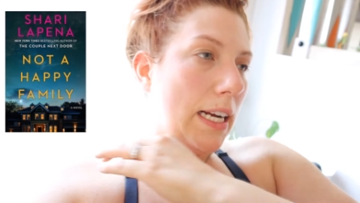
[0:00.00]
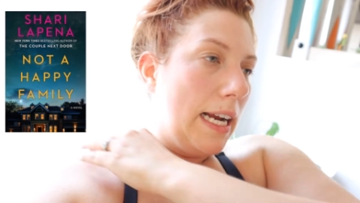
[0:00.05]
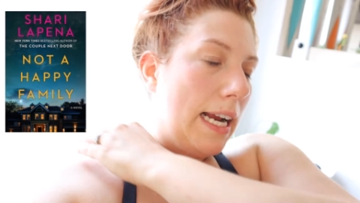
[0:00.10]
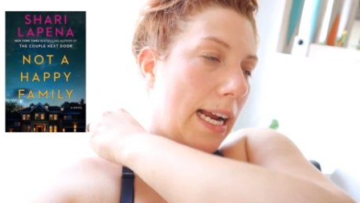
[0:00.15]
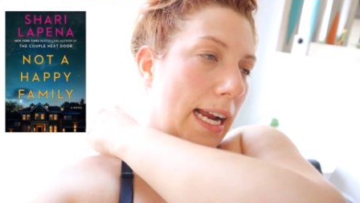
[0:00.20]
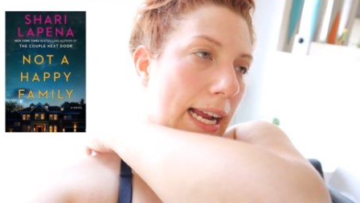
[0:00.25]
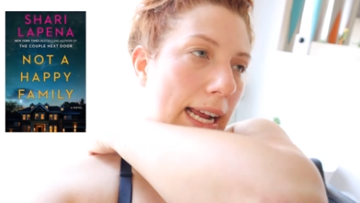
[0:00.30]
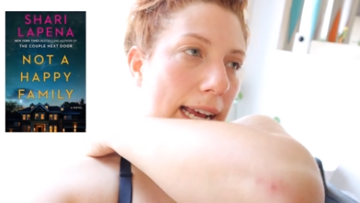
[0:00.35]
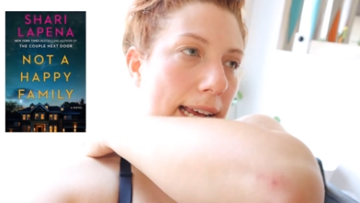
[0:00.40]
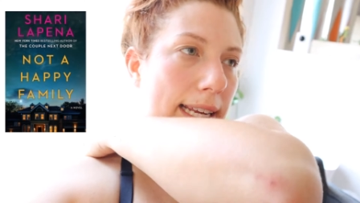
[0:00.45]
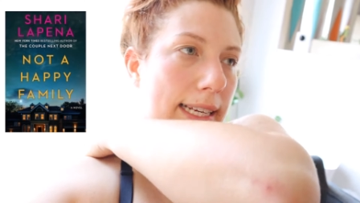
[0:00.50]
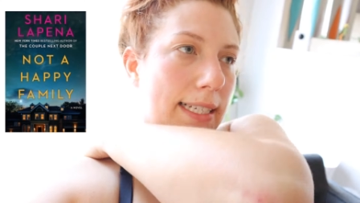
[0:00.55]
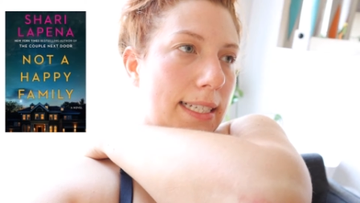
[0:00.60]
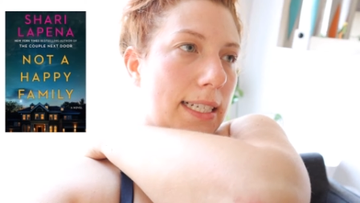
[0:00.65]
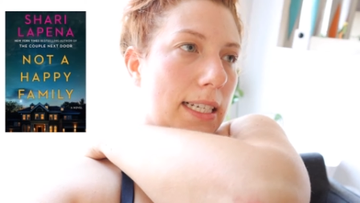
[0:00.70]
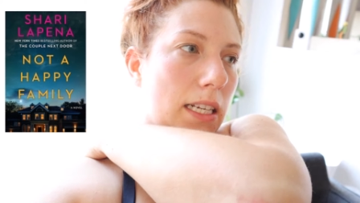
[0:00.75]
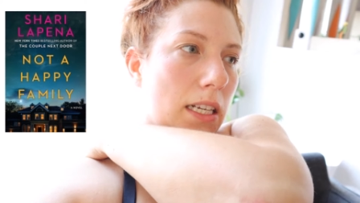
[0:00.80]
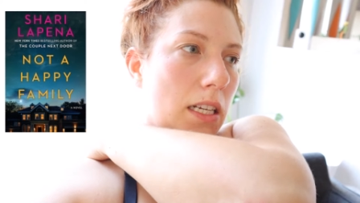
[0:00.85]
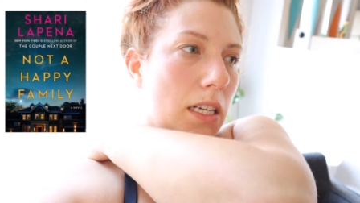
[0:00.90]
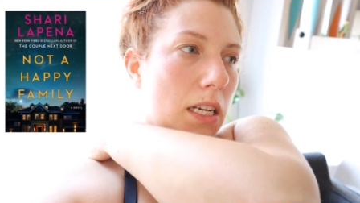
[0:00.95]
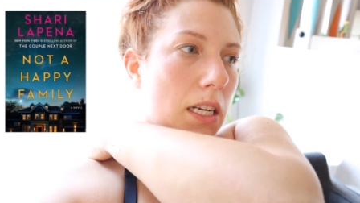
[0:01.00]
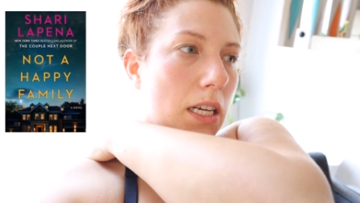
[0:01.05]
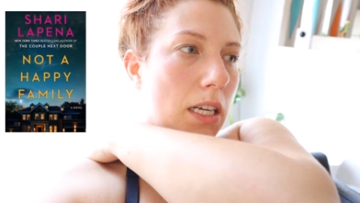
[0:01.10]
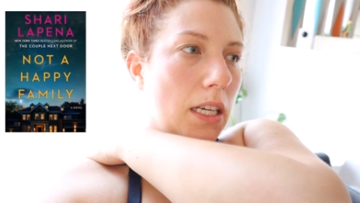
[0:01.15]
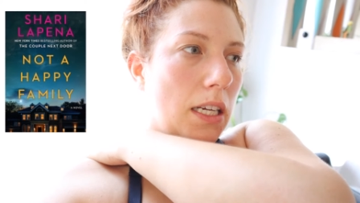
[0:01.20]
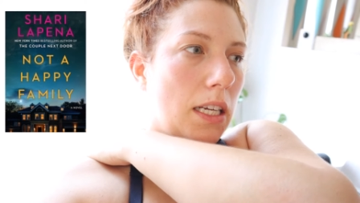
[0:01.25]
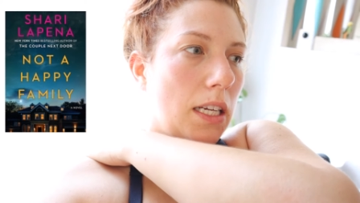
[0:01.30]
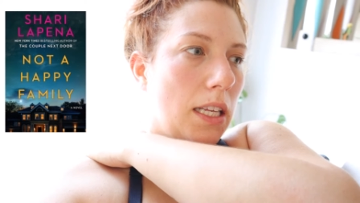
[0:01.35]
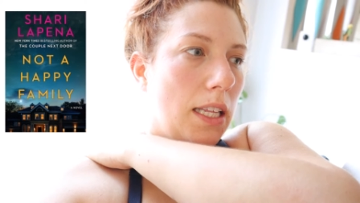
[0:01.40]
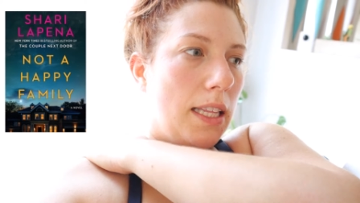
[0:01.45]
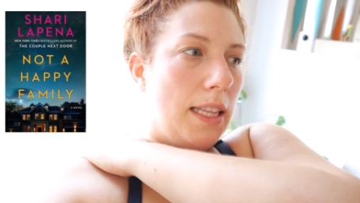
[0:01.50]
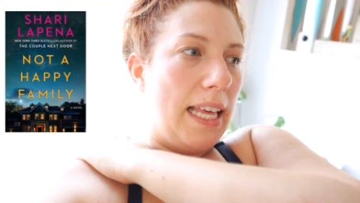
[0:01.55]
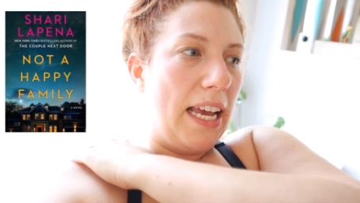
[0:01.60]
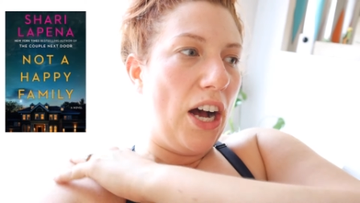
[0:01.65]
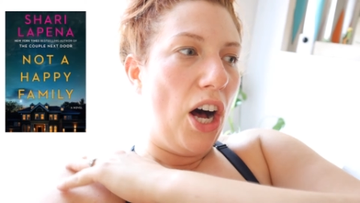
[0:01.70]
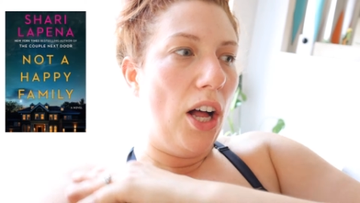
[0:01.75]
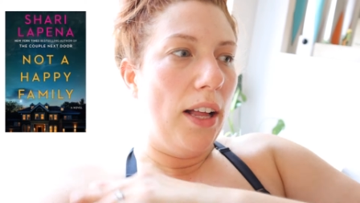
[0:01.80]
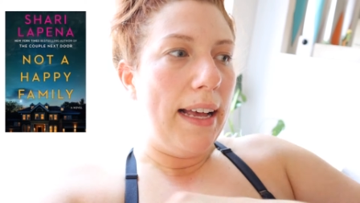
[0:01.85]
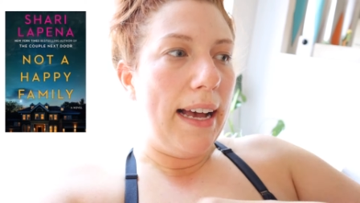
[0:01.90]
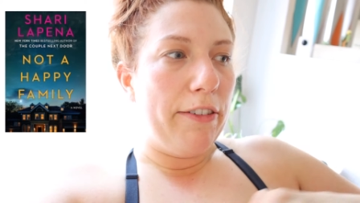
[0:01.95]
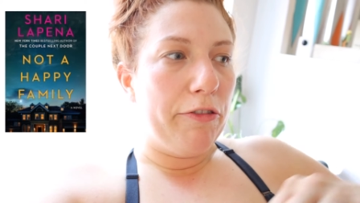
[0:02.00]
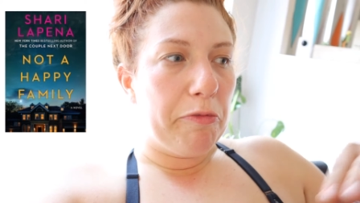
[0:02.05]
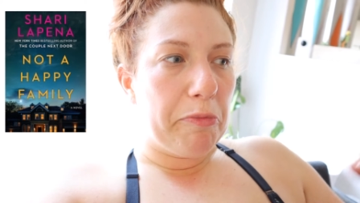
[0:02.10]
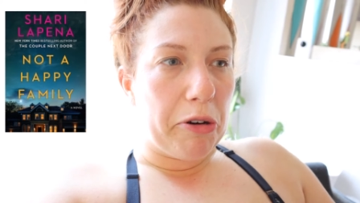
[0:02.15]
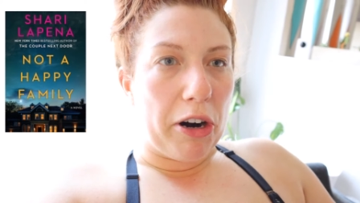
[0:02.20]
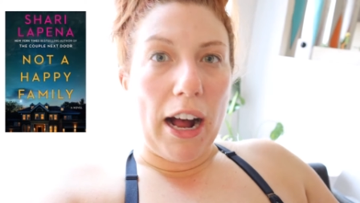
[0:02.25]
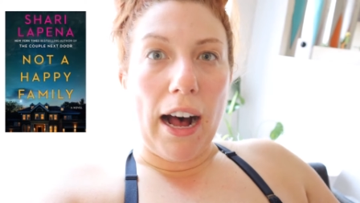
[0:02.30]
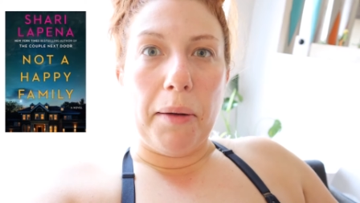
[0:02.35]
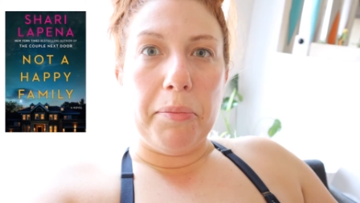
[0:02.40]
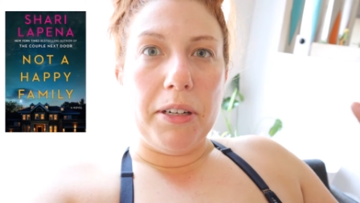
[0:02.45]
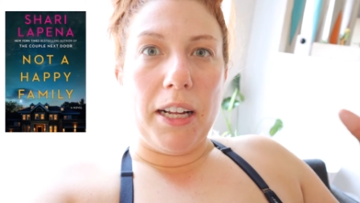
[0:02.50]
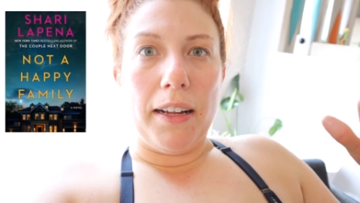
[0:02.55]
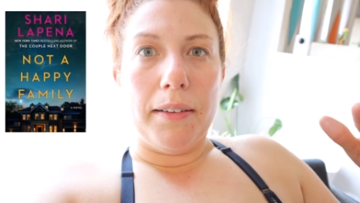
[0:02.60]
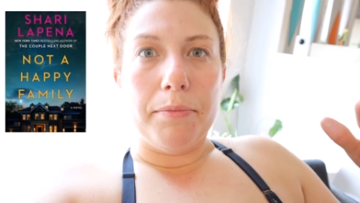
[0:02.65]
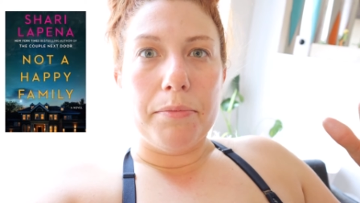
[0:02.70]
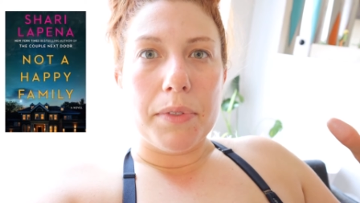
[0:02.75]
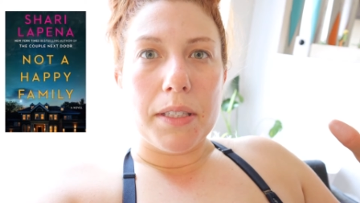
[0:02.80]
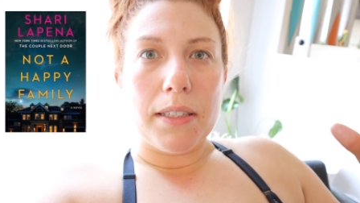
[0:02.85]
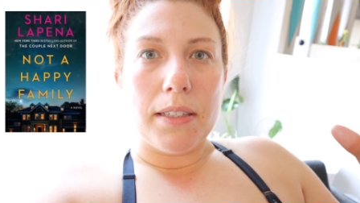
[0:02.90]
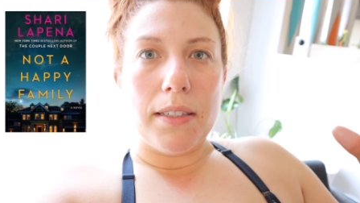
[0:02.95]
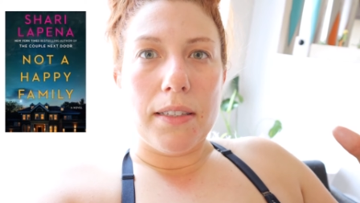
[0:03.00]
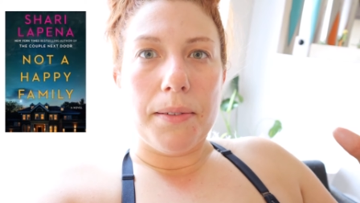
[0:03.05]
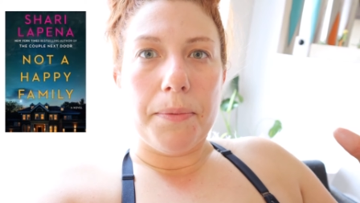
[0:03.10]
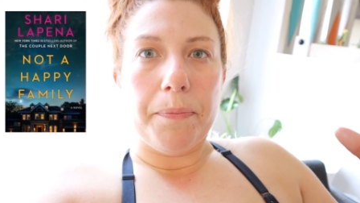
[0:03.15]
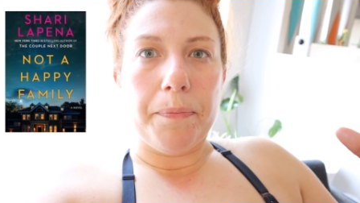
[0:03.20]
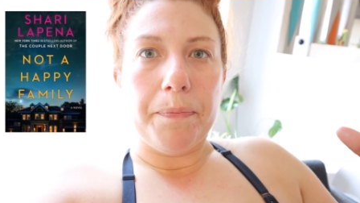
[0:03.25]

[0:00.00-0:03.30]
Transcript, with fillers: and they all have problems.